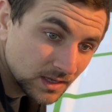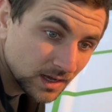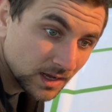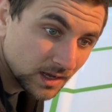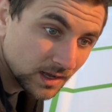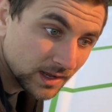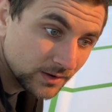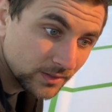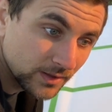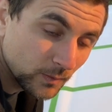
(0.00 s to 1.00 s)
I
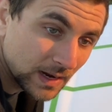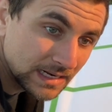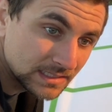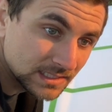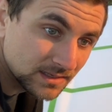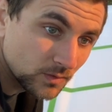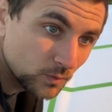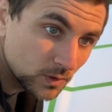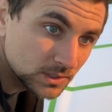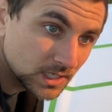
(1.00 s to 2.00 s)
know that white is like the
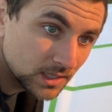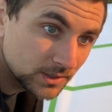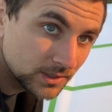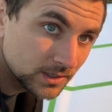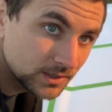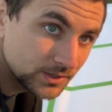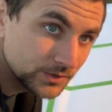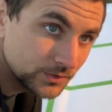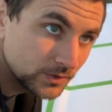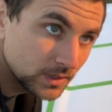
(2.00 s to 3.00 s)
worst color
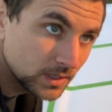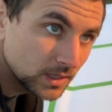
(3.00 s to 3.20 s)
to